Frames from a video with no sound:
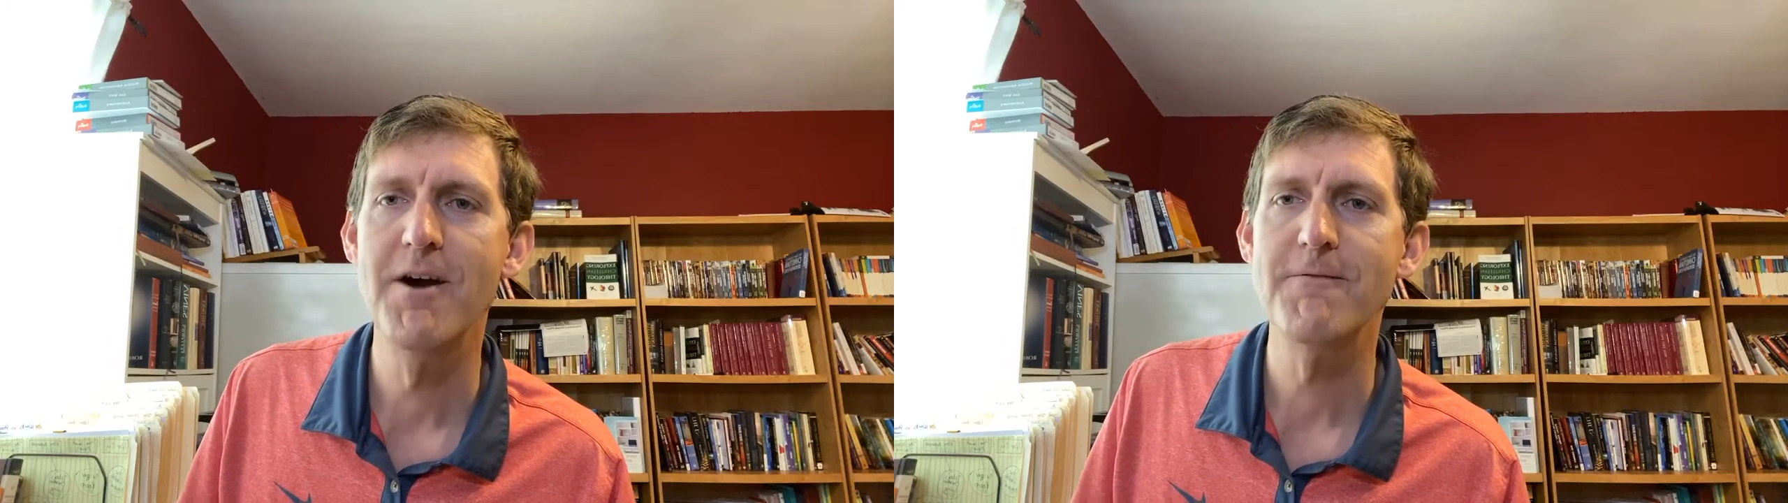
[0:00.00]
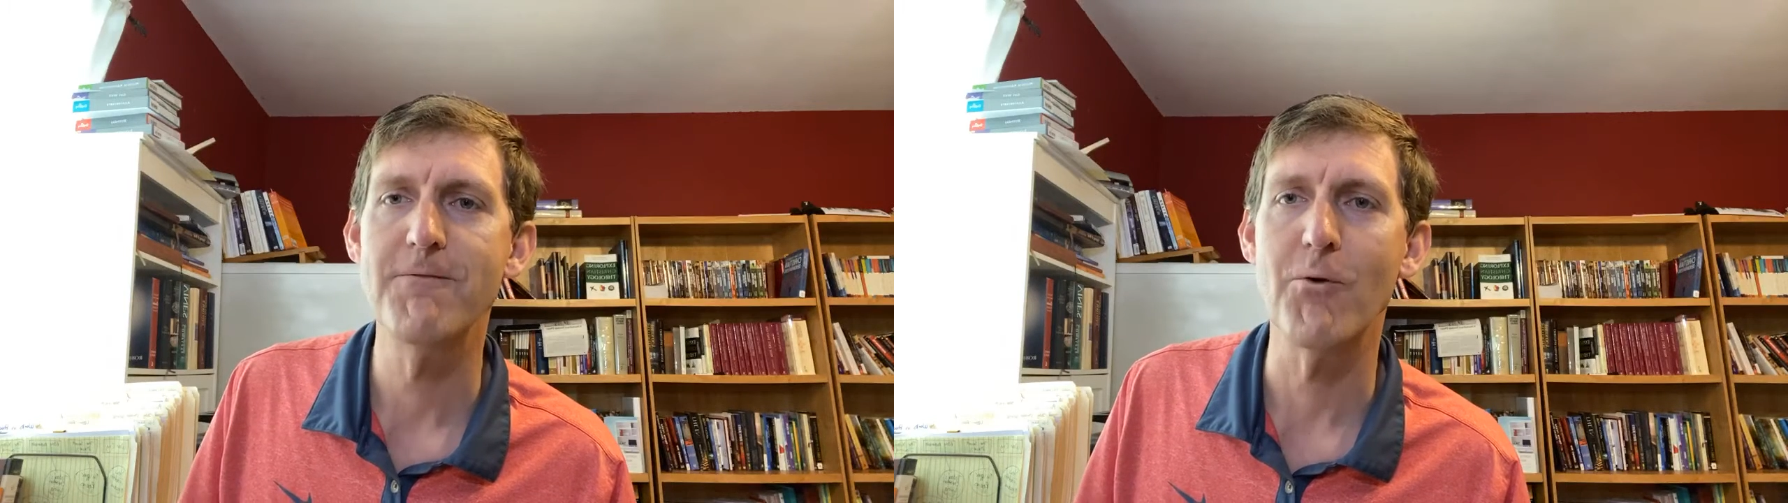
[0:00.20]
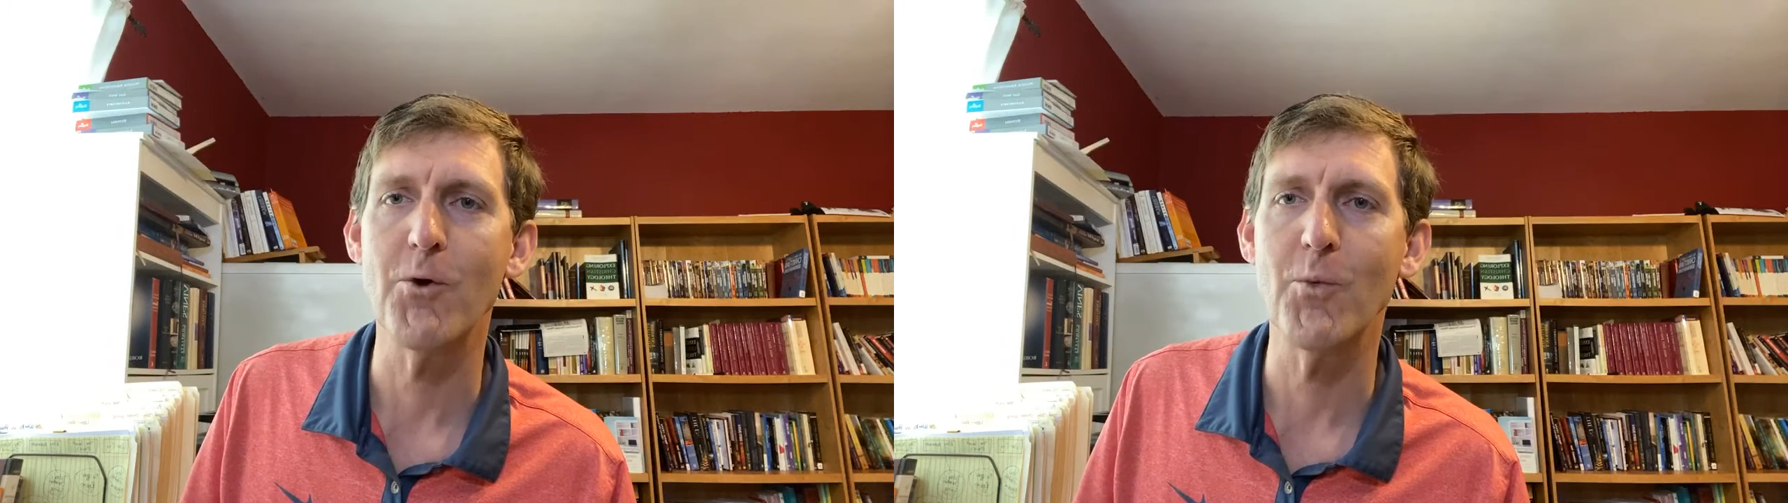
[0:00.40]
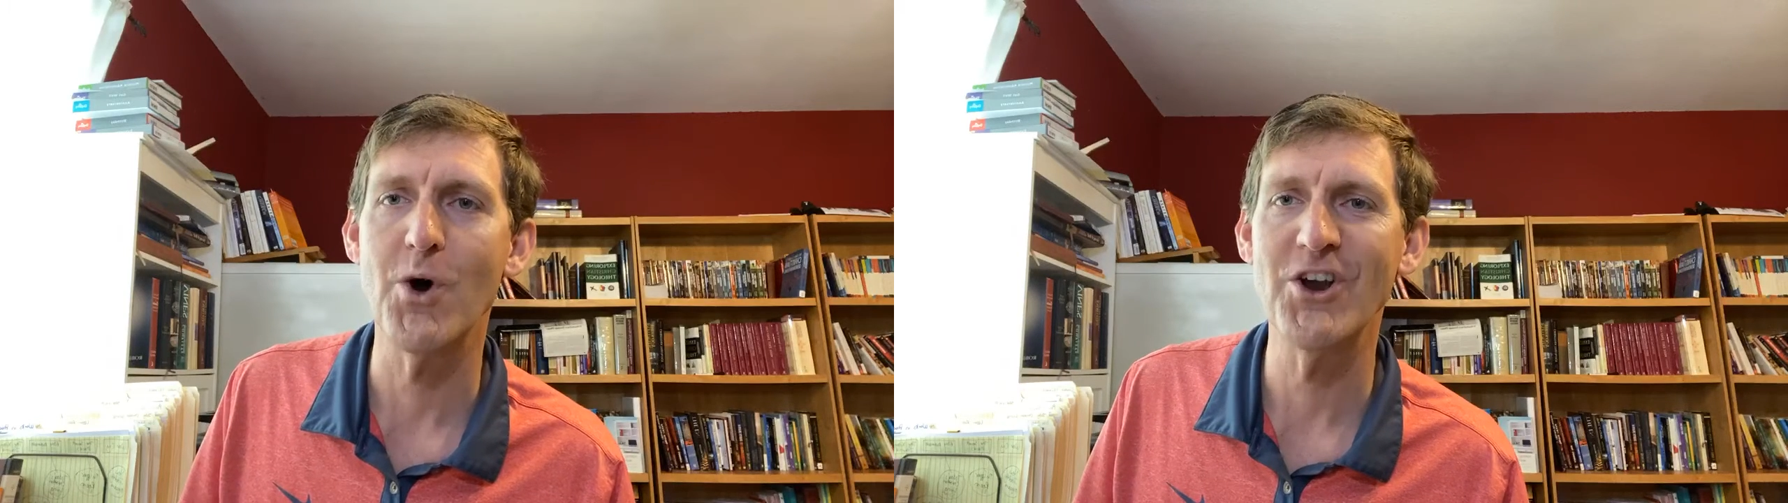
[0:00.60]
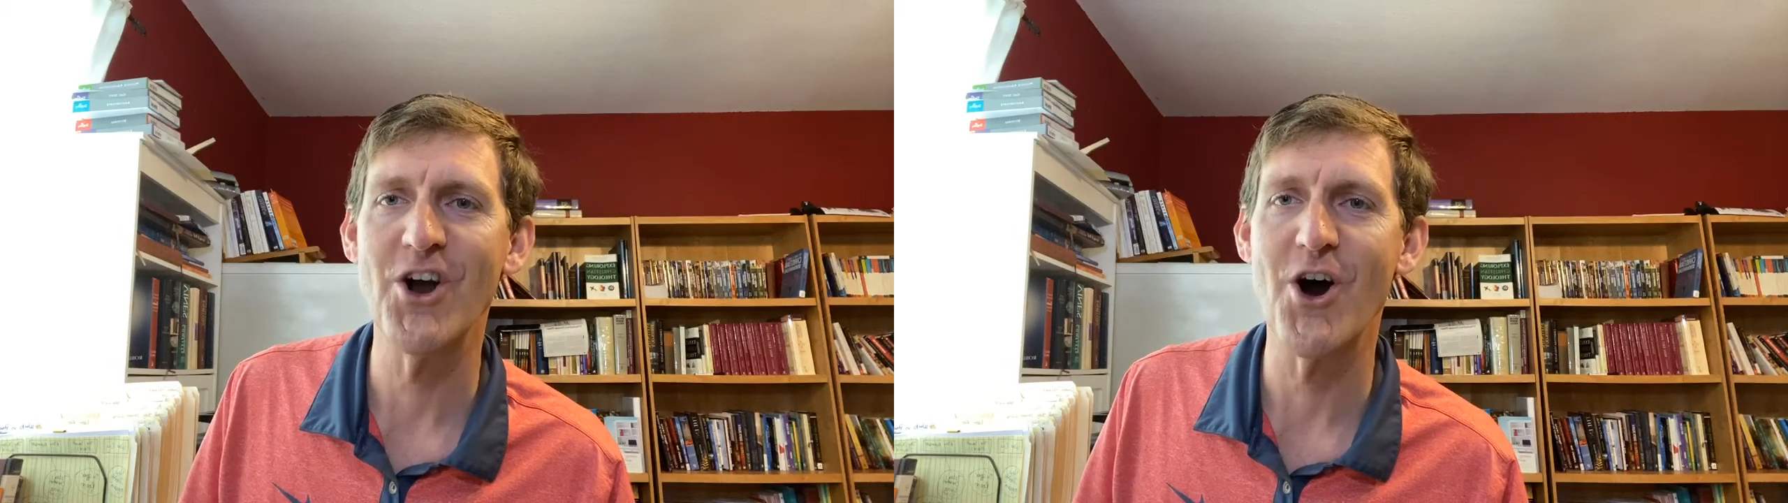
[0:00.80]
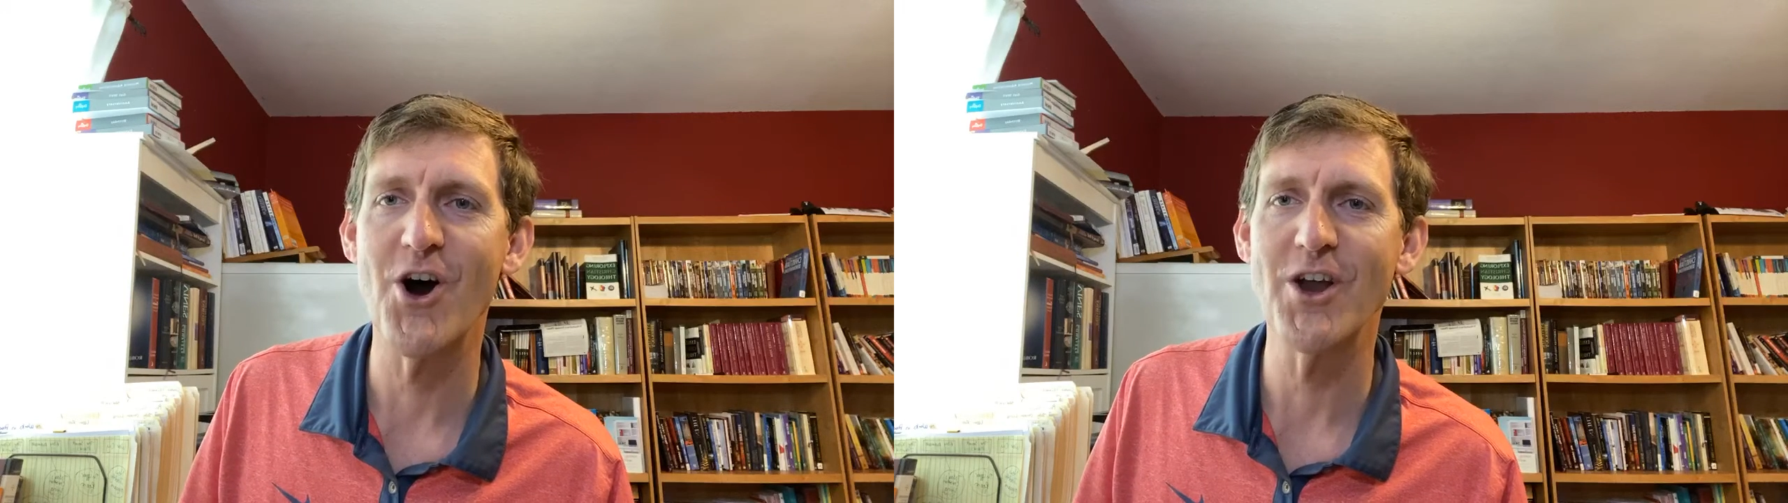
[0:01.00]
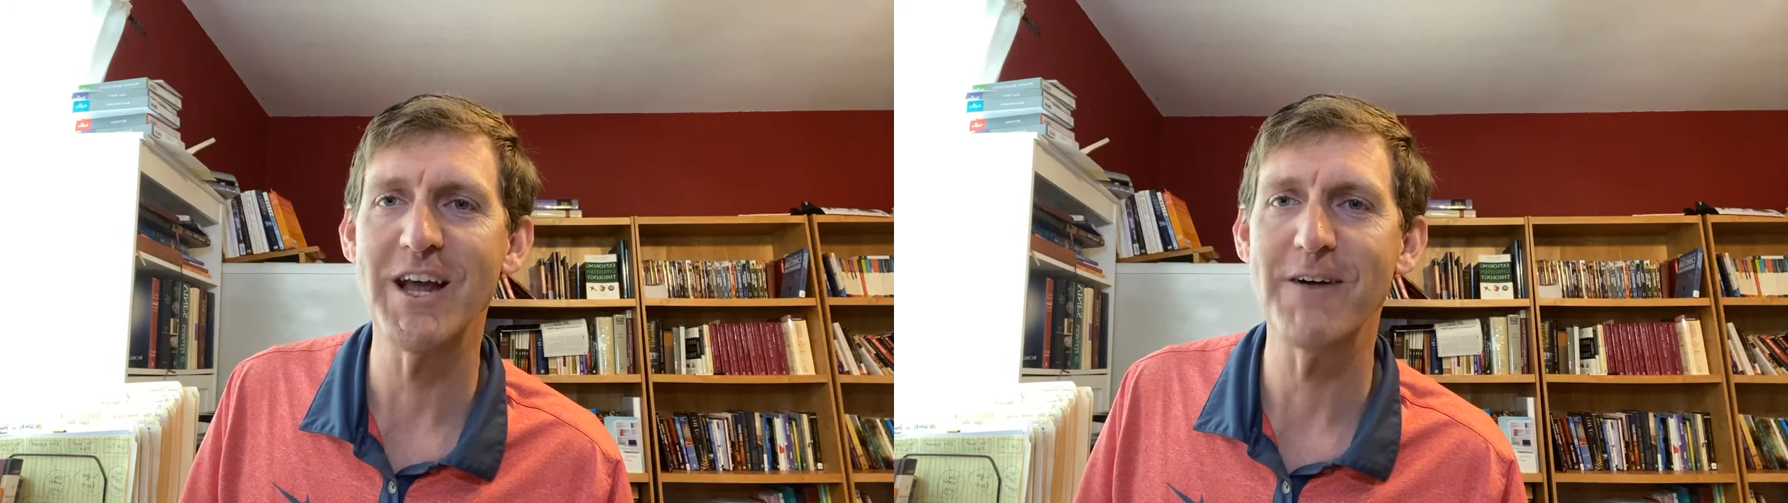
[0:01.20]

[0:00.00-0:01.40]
for one on